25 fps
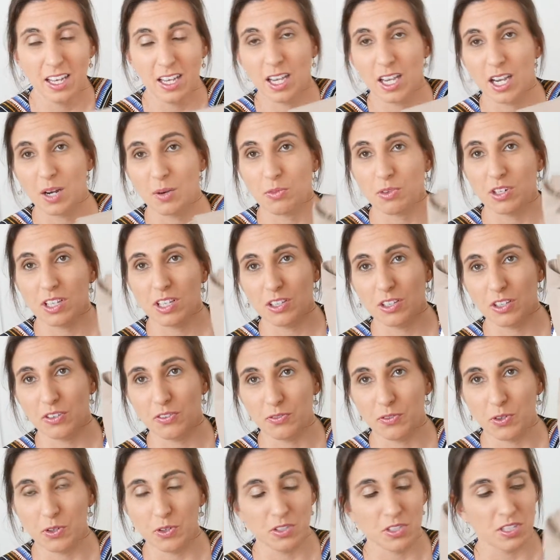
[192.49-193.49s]
I'm really looking
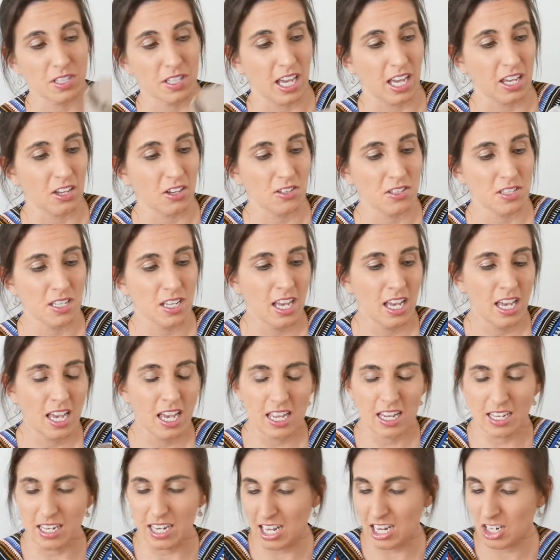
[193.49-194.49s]
forward to that, because
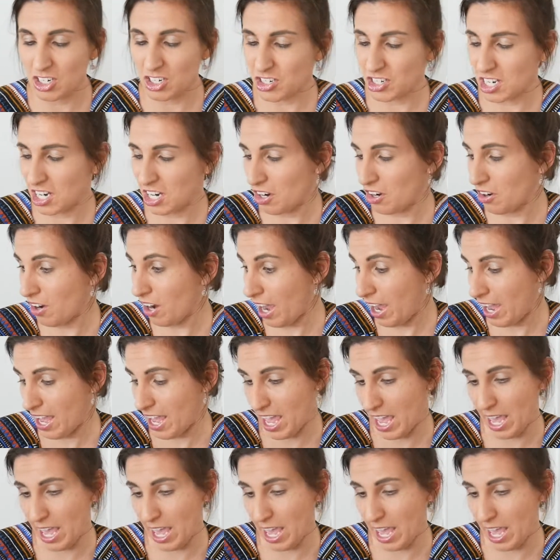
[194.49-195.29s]
next year I